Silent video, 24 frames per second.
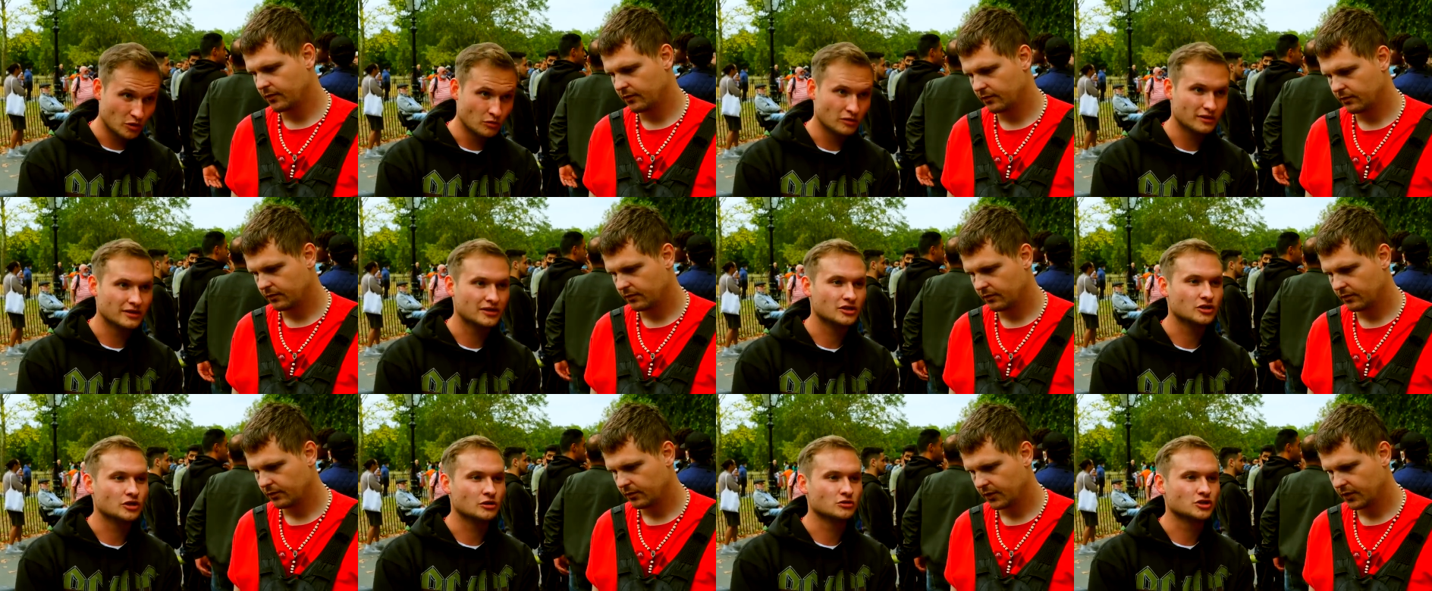
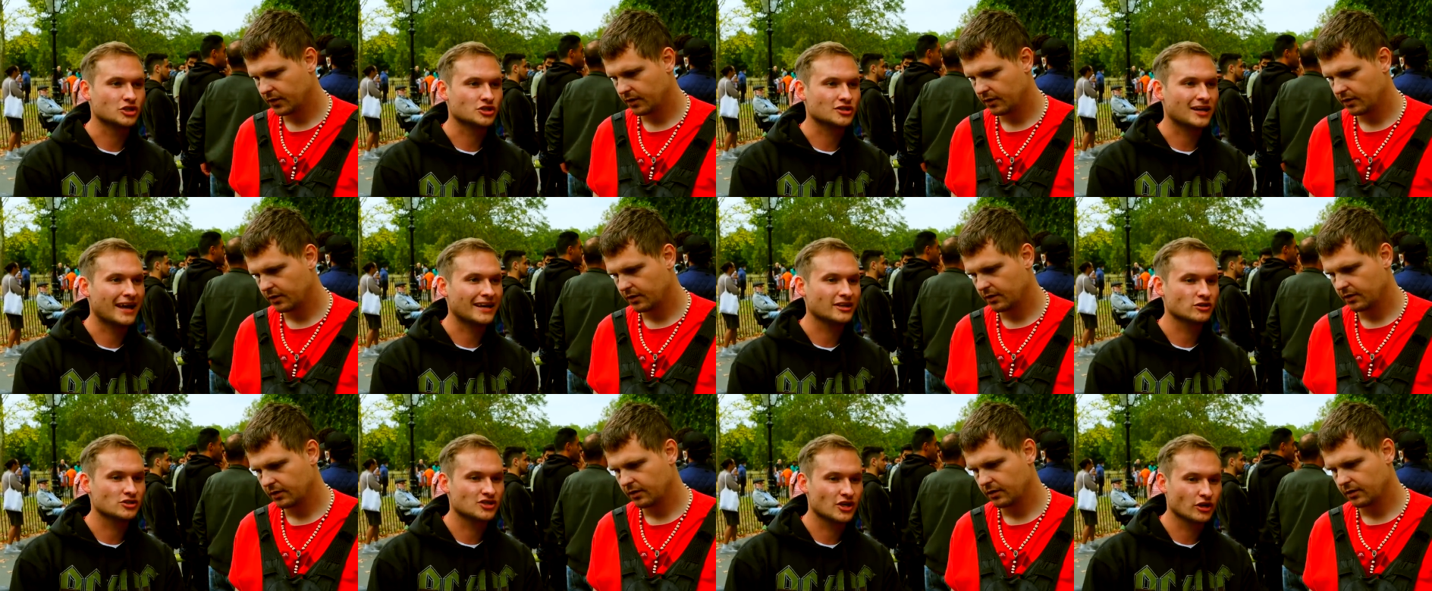Speaker 1: you, you
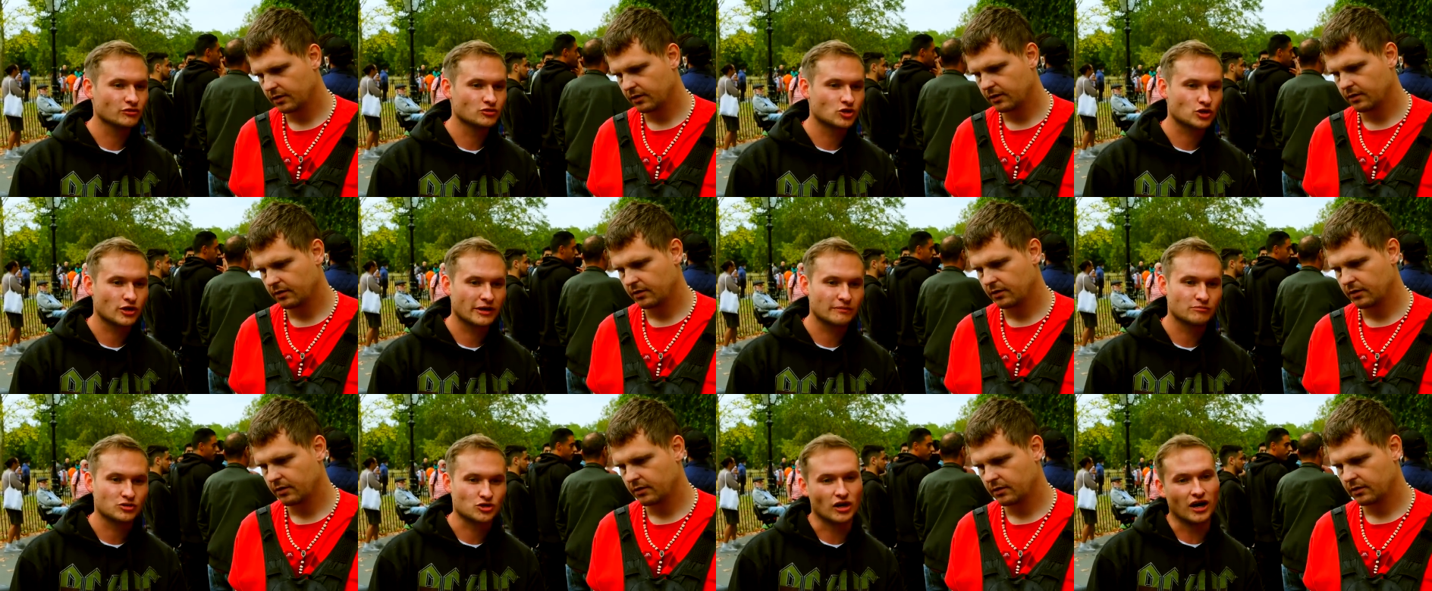just let yourself
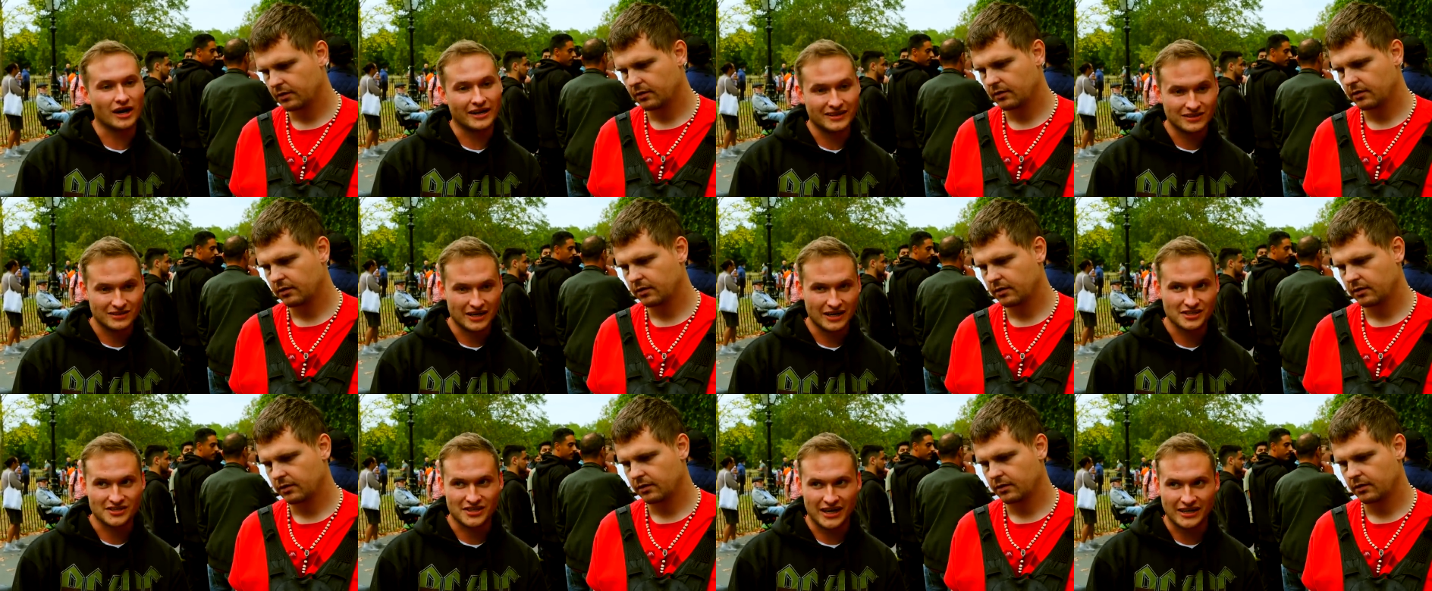drip dry,
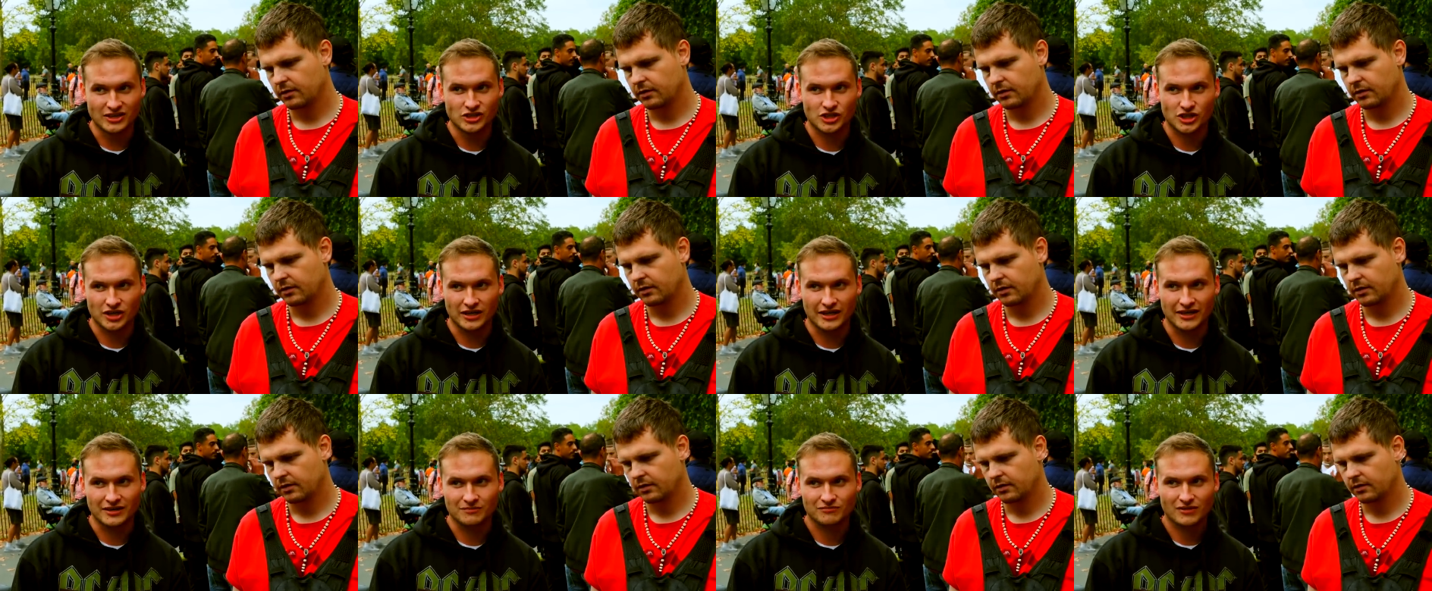
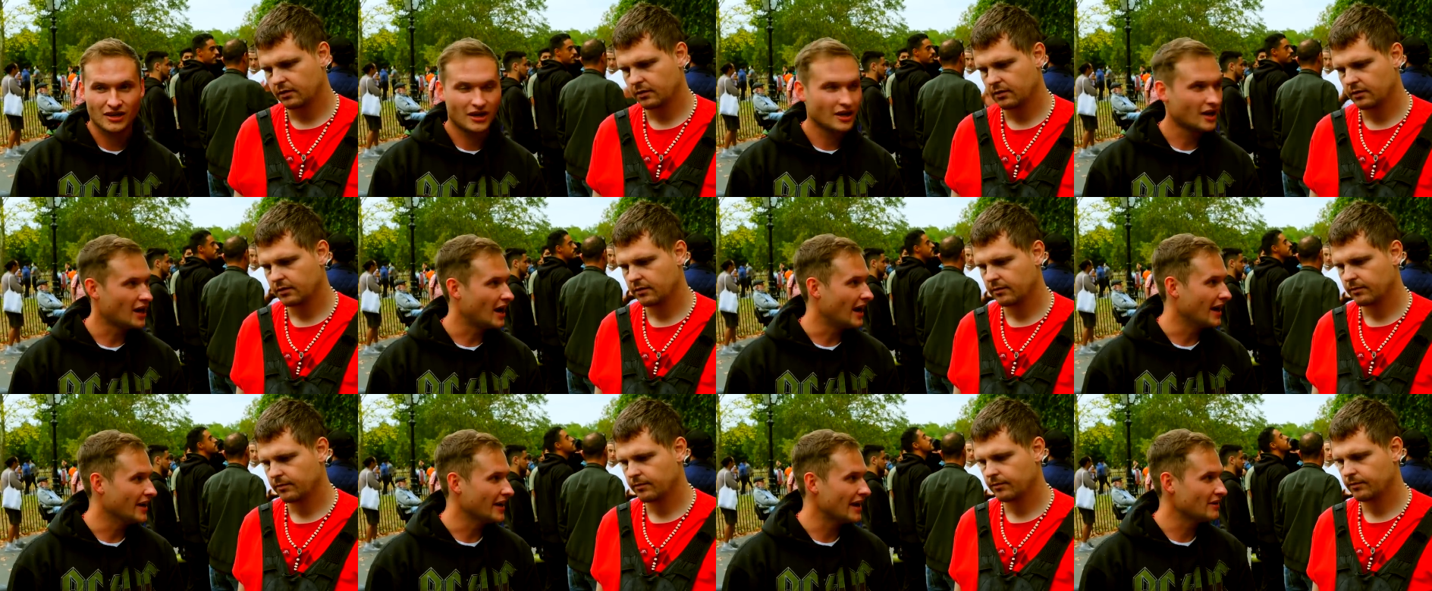essentially.
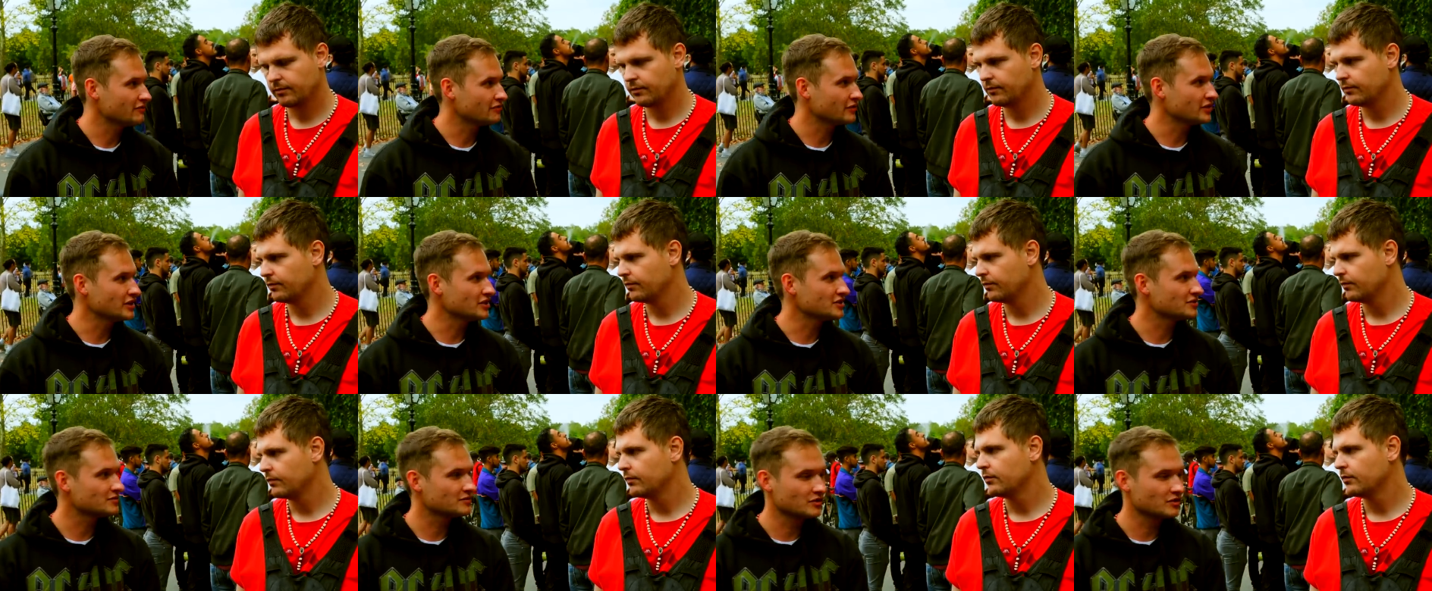And every